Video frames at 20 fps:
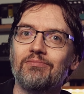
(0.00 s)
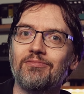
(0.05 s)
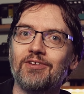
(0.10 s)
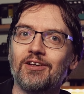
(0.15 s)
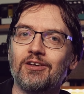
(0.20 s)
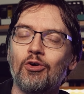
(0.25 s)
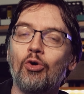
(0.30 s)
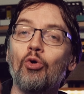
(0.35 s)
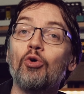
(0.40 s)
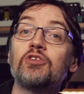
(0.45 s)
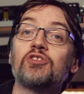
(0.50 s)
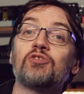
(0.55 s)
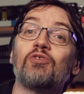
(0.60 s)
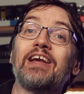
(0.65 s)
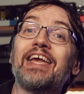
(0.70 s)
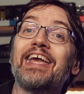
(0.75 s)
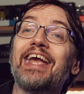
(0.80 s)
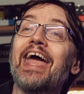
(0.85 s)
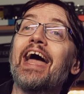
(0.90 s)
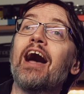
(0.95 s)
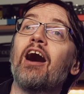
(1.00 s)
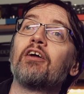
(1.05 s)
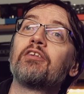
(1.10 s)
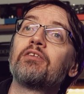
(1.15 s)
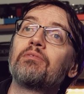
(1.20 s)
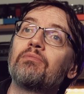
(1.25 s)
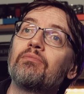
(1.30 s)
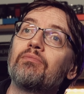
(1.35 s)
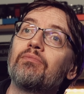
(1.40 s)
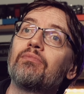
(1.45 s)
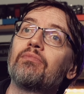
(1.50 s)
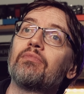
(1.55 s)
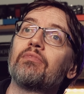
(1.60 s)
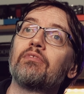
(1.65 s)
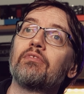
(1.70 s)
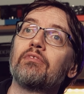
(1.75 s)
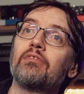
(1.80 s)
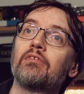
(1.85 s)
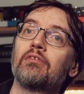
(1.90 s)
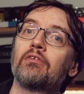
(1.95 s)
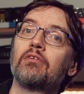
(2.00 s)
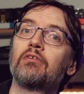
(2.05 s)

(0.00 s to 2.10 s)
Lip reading: cord is ringing out and